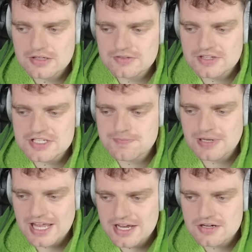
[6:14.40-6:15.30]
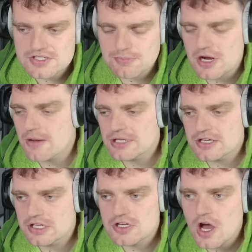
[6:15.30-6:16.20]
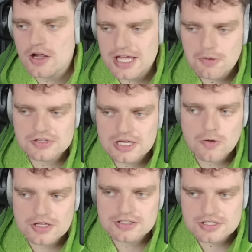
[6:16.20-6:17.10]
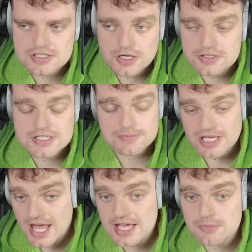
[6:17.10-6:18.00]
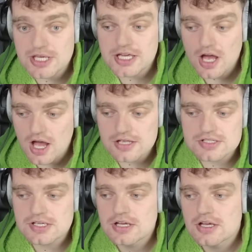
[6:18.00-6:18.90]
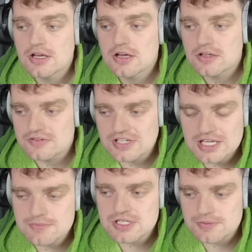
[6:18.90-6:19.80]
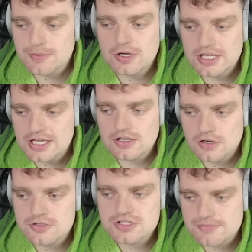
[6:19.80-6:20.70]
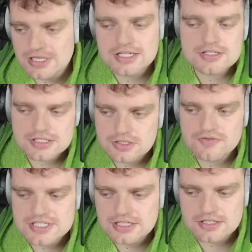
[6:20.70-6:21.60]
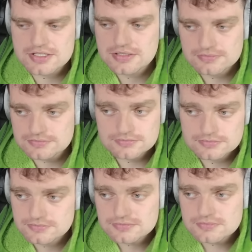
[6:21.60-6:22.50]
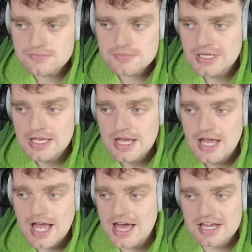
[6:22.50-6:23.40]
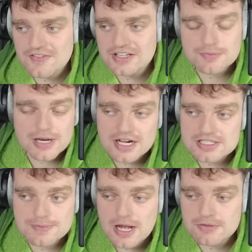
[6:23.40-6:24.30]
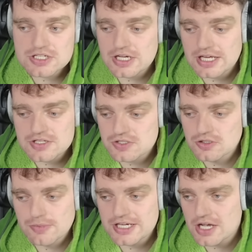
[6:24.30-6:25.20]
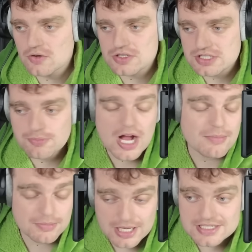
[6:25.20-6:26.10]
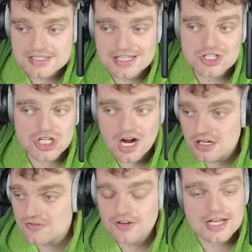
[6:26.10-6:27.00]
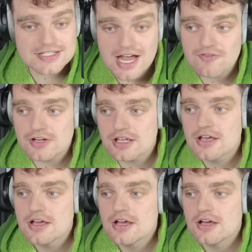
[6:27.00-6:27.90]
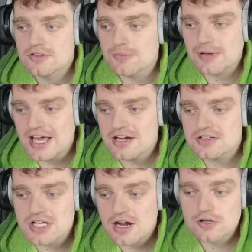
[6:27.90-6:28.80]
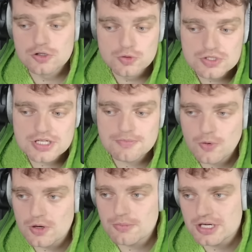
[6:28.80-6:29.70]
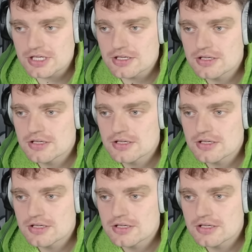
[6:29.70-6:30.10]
these players are probably going to not get what they want in this current CBA because teams are putting in hundreds of millions on new facilities. And I think the players are probably going to get screwed by the owners. And the problem is that charter flights, everything, the players are losing more money.